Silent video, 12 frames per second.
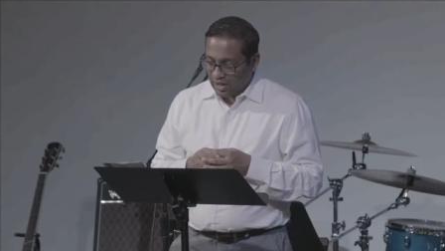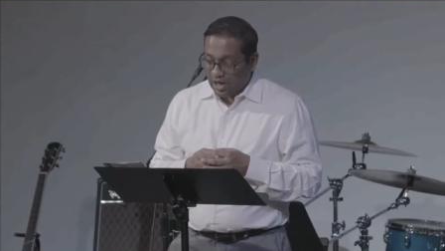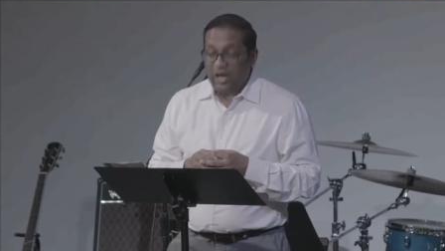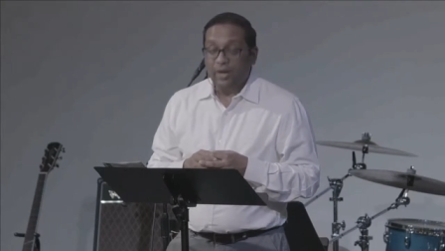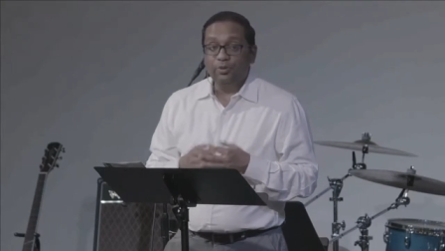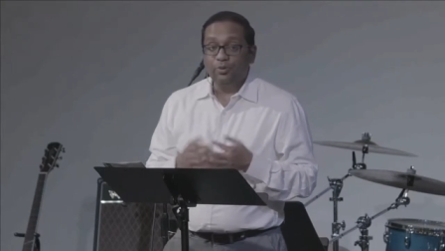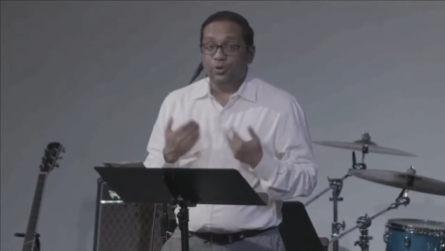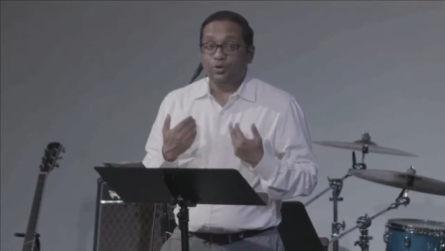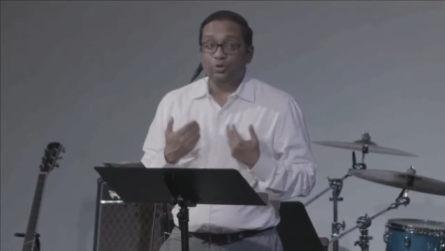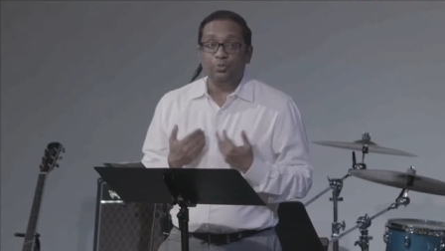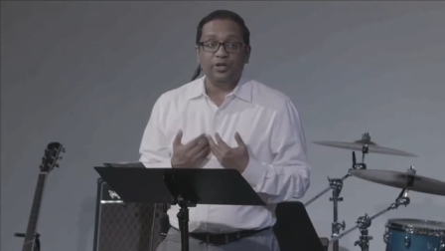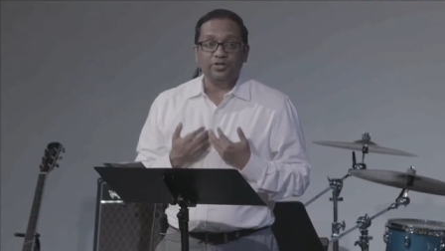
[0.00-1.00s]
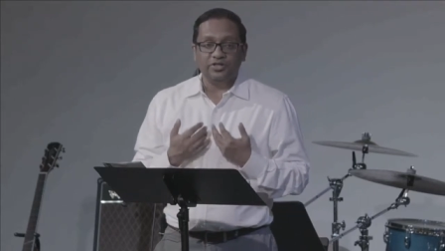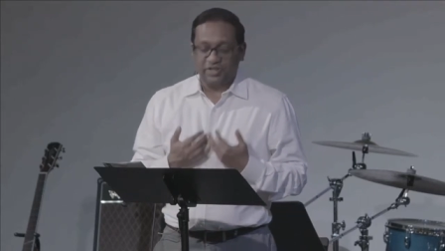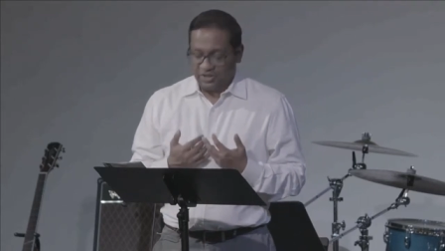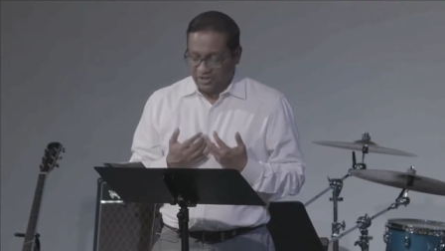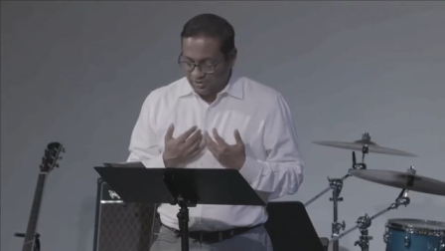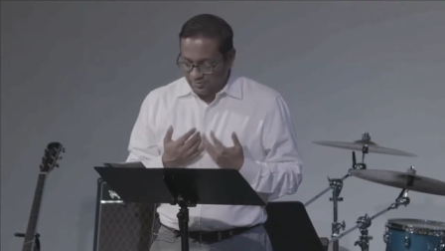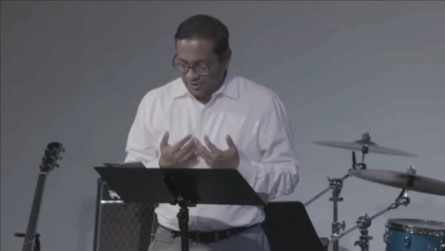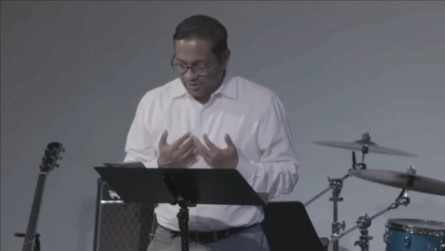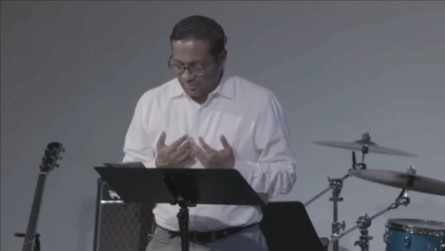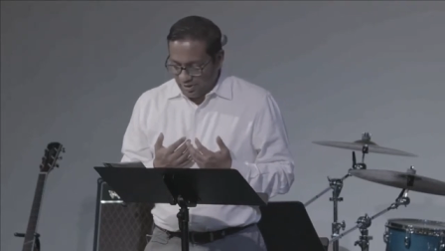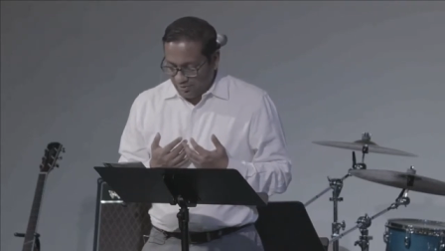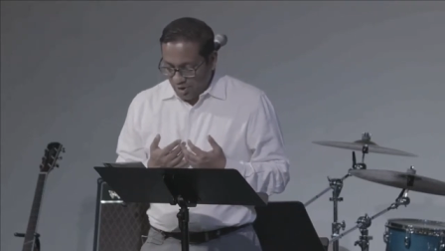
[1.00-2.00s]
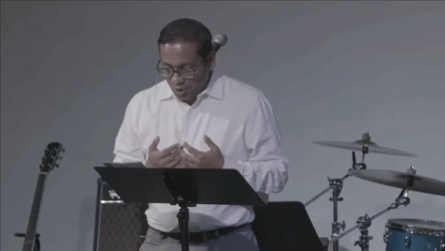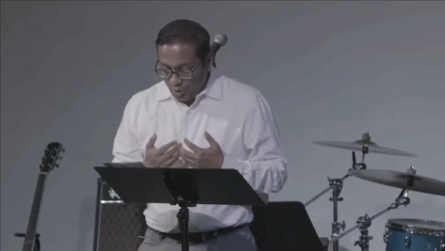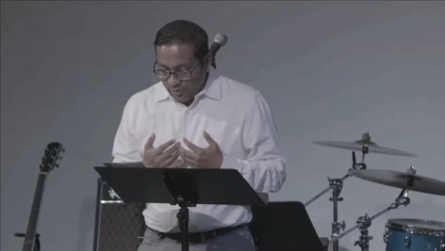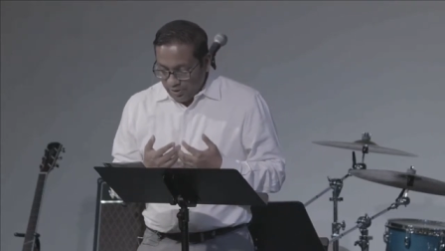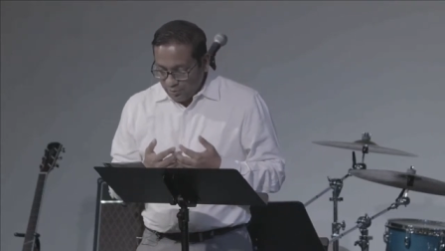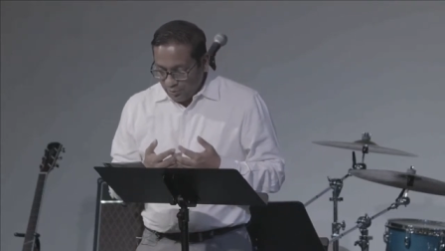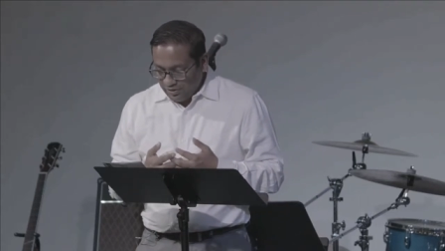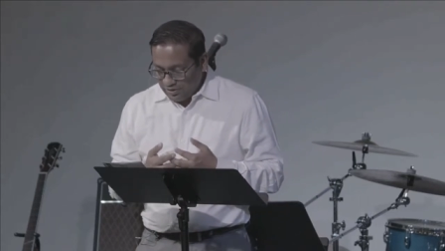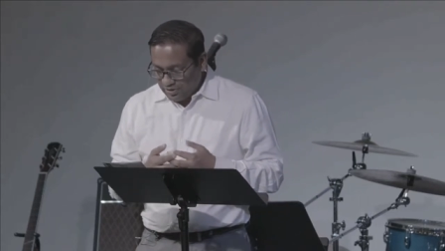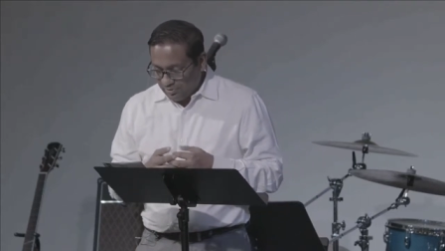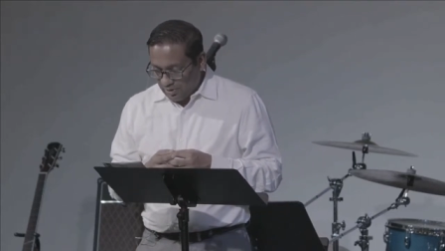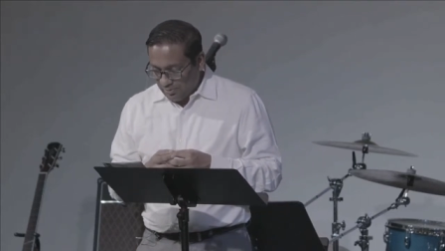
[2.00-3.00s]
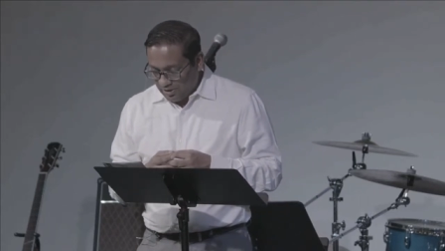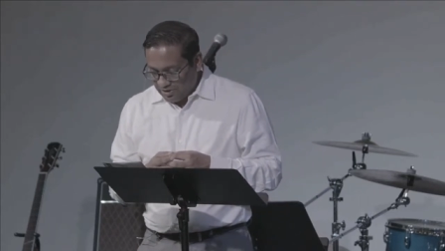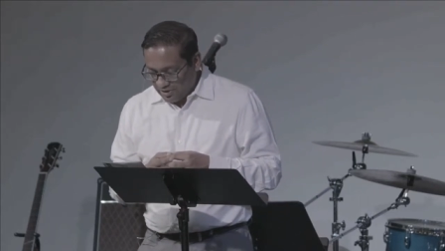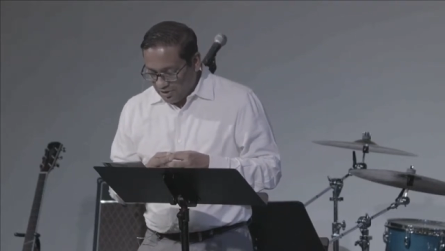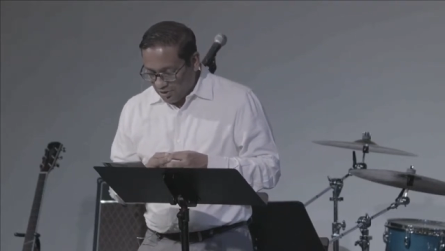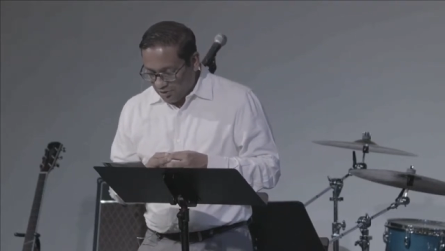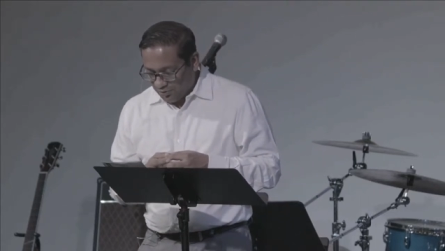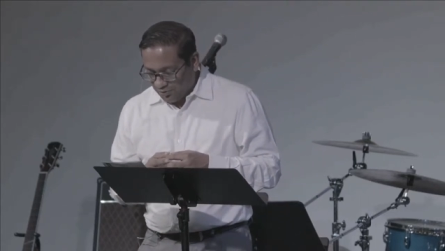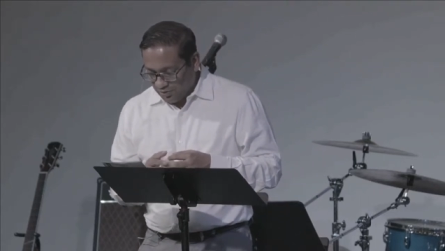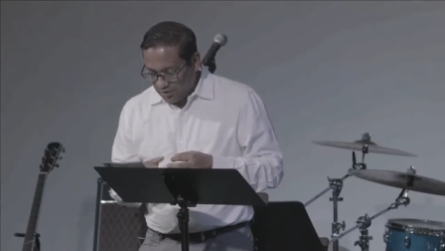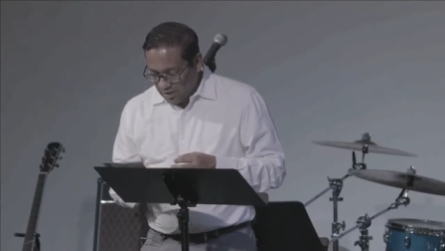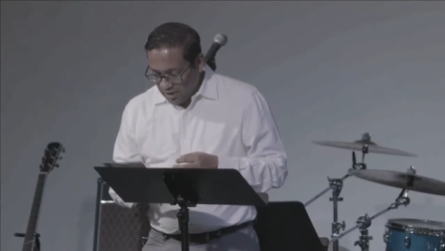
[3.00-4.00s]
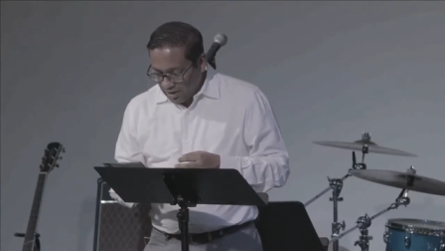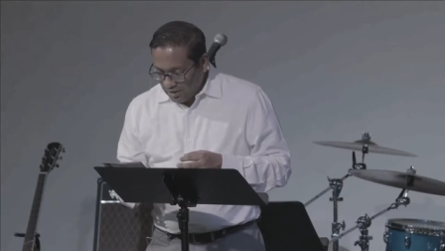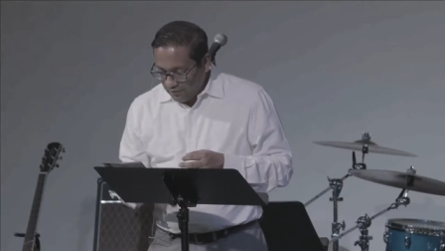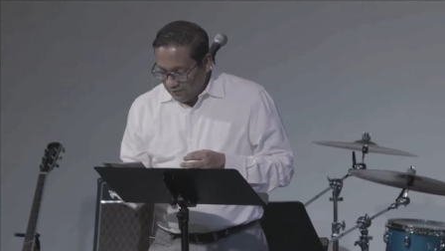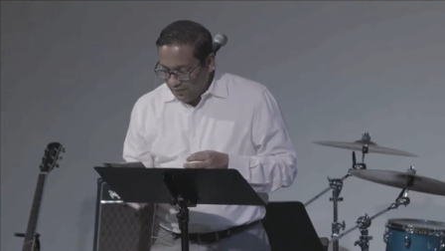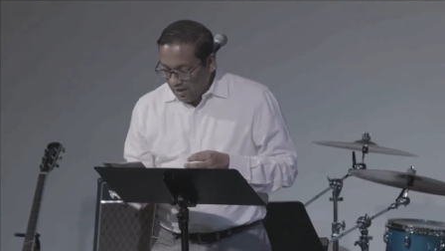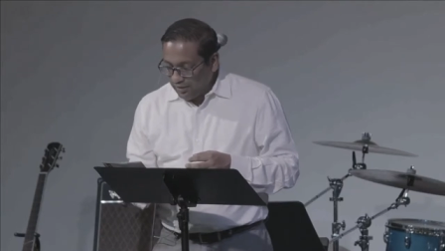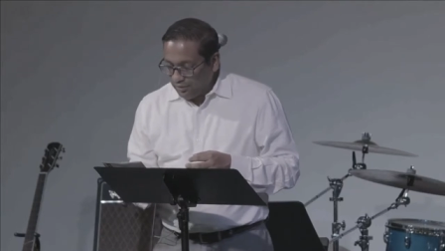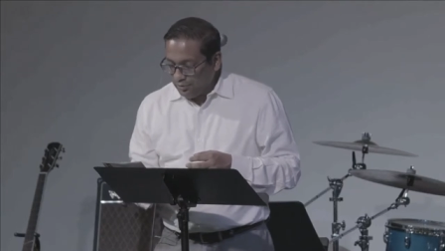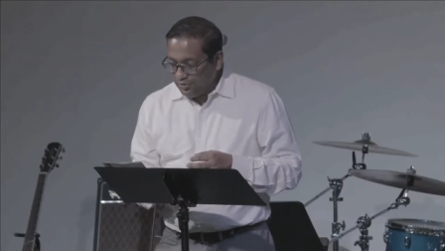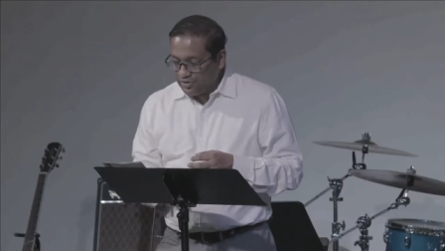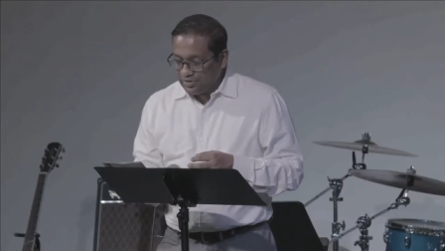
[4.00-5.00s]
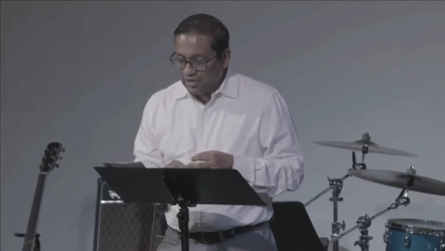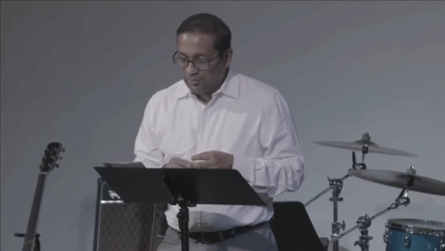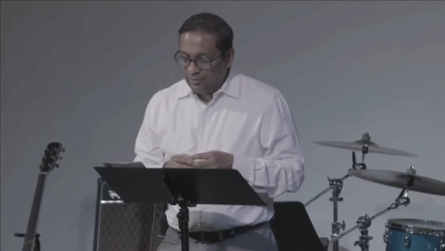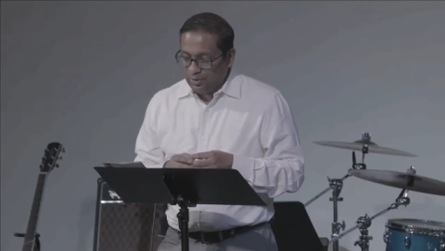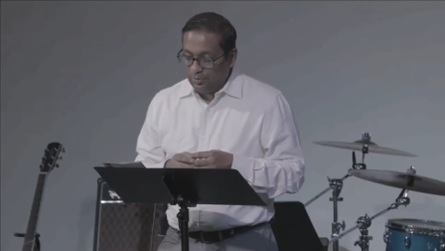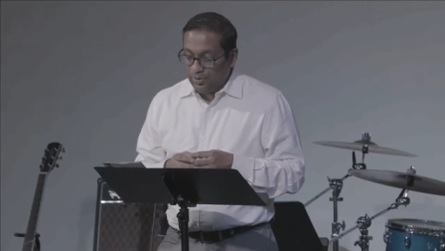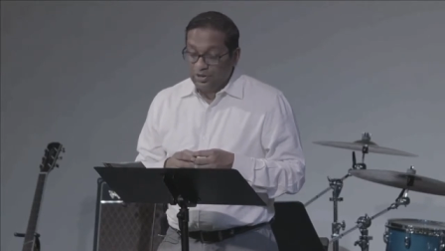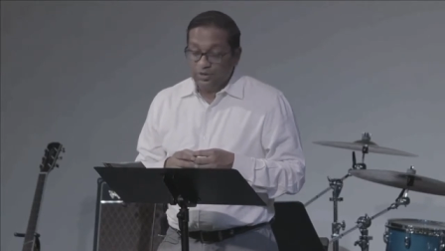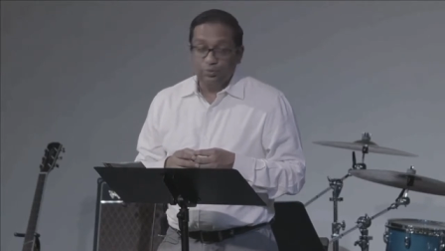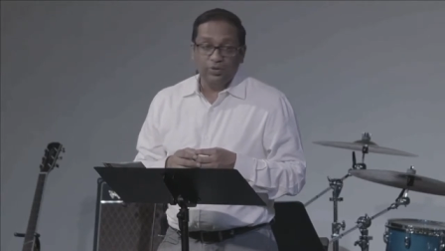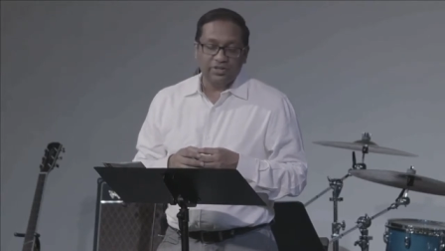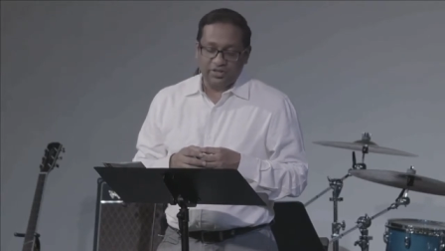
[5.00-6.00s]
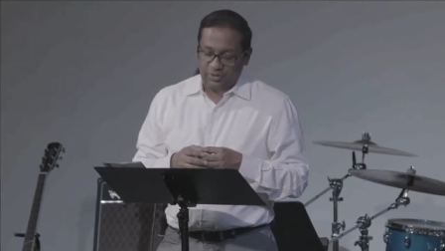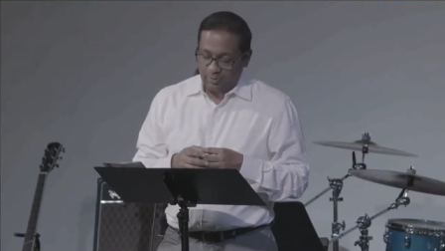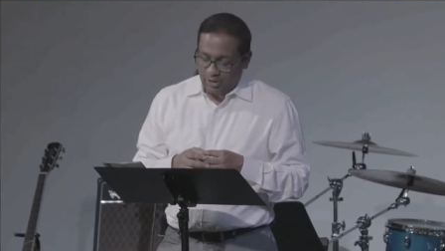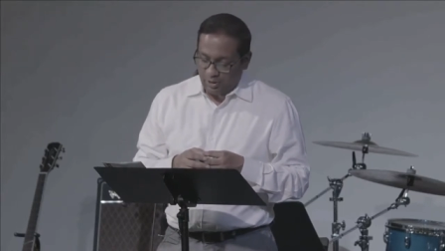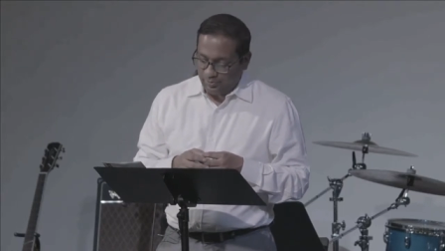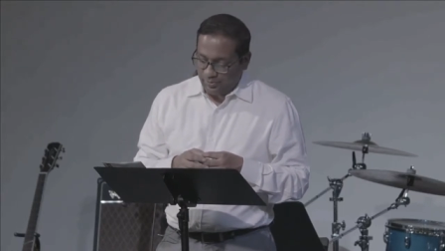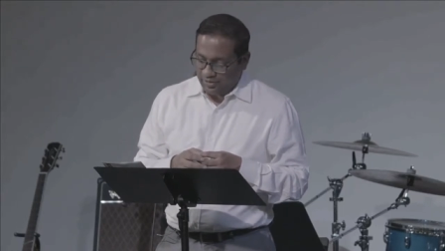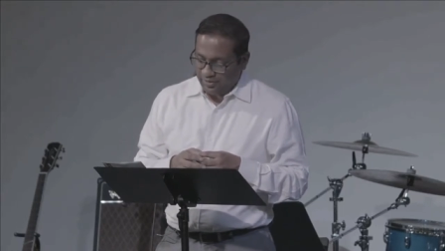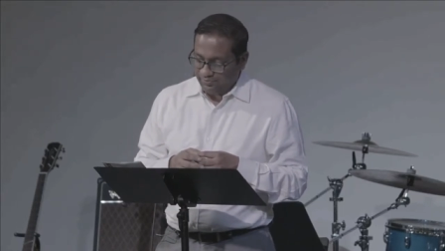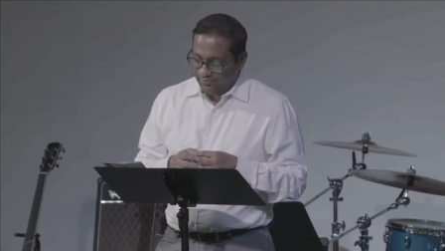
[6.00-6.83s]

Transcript: I'm the one who bears testimony about, who bears witness about myself, and the Father who sent me bears witness about me.